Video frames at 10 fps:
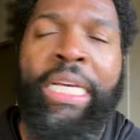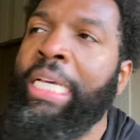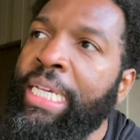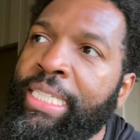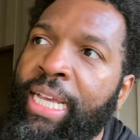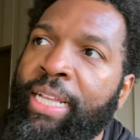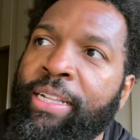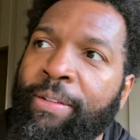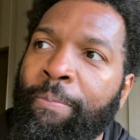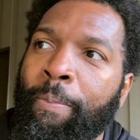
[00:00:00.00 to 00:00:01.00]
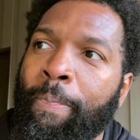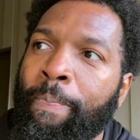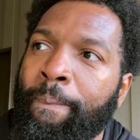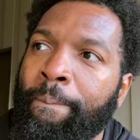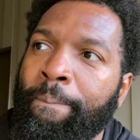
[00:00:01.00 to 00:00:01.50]
is that
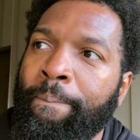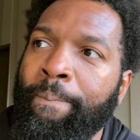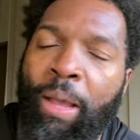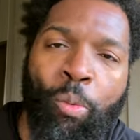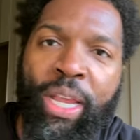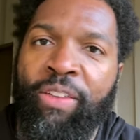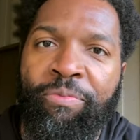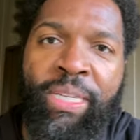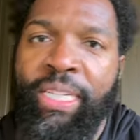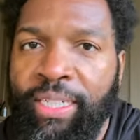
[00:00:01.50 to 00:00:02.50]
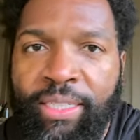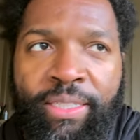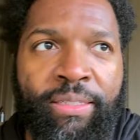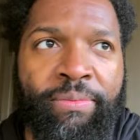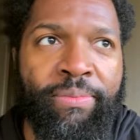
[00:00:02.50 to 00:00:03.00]
that way of being
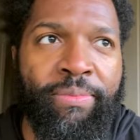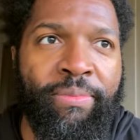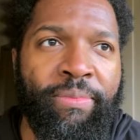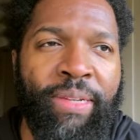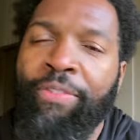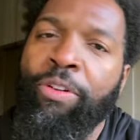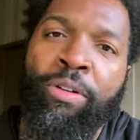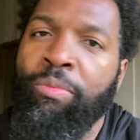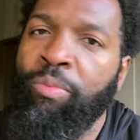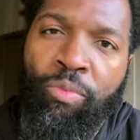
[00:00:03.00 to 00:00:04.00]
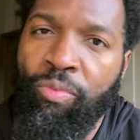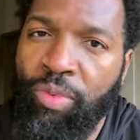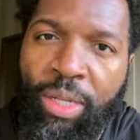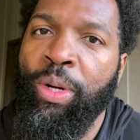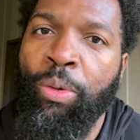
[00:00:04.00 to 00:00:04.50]
never
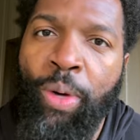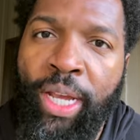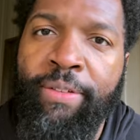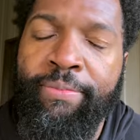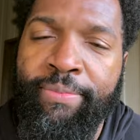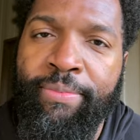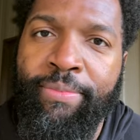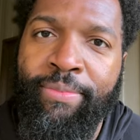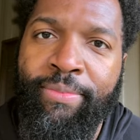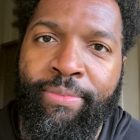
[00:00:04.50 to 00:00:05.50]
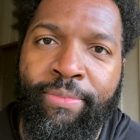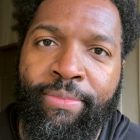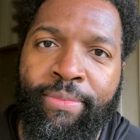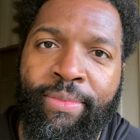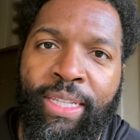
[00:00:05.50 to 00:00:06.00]
really away.
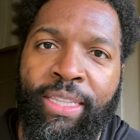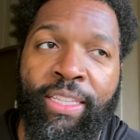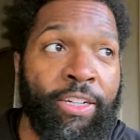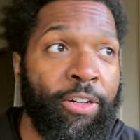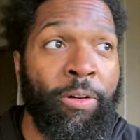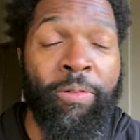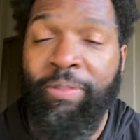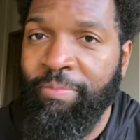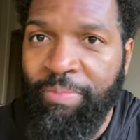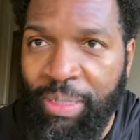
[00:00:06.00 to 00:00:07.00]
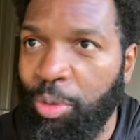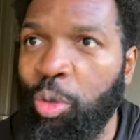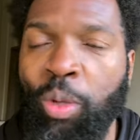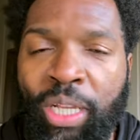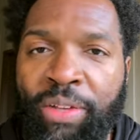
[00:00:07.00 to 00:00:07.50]
That there are people
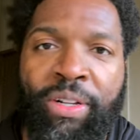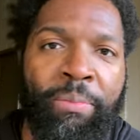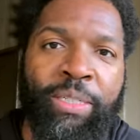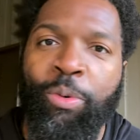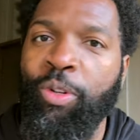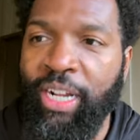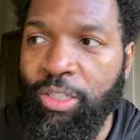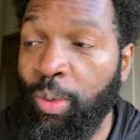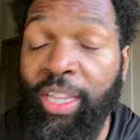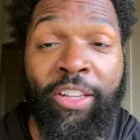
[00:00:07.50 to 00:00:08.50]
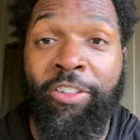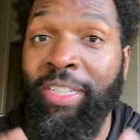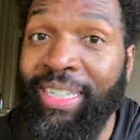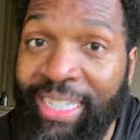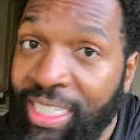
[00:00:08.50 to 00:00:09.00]
who live in a much more natural way, that there's
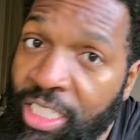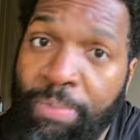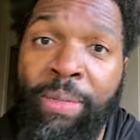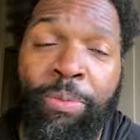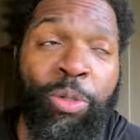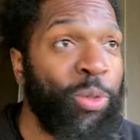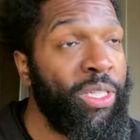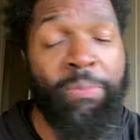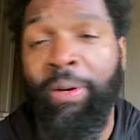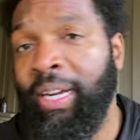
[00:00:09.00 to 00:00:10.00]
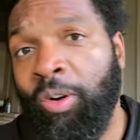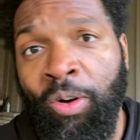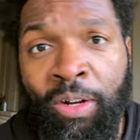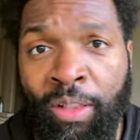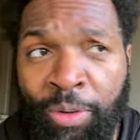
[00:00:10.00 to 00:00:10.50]
indigenous people who, despite all
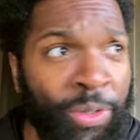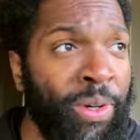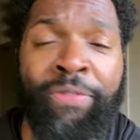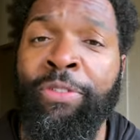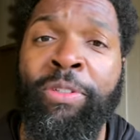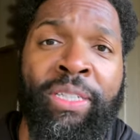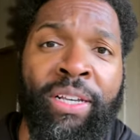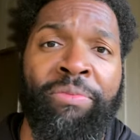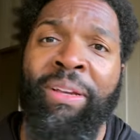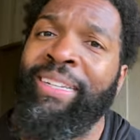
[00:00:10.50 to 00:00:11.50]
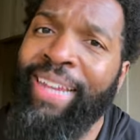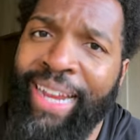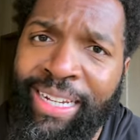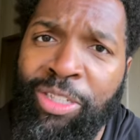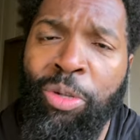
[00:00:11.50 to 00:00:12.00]
colonial efforts, have
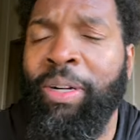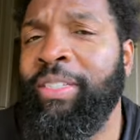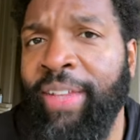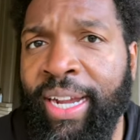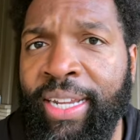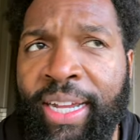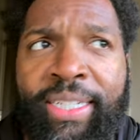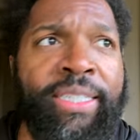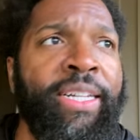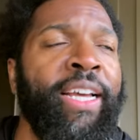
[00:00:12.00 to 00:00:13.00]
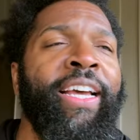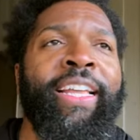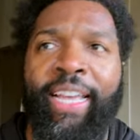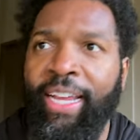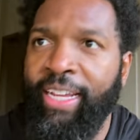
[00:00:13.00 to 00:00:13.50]
maintained so much of that connection.
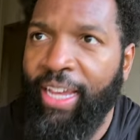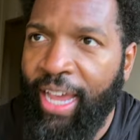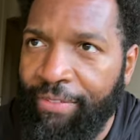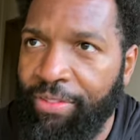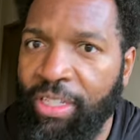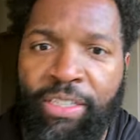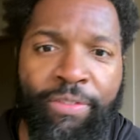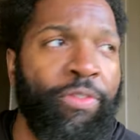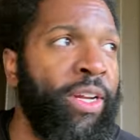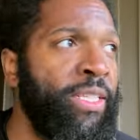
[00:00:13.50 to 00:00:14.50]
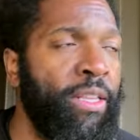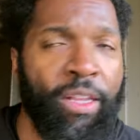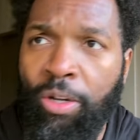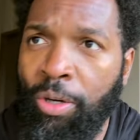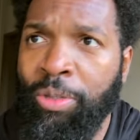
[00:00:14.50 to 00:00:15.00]
They have this phrase, the
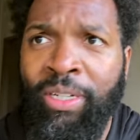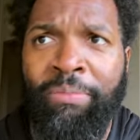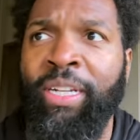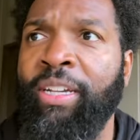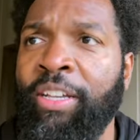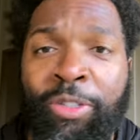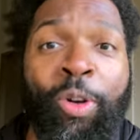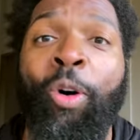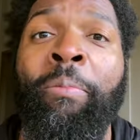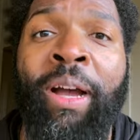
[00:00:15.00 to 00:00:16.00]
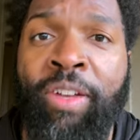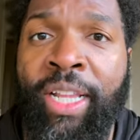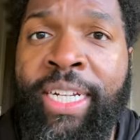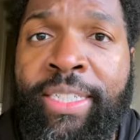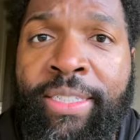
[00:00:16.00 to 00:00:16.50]
Lakota and many others, all my
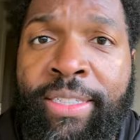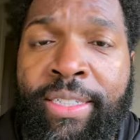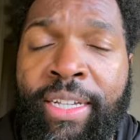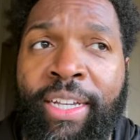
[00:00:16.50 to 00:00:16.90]
relations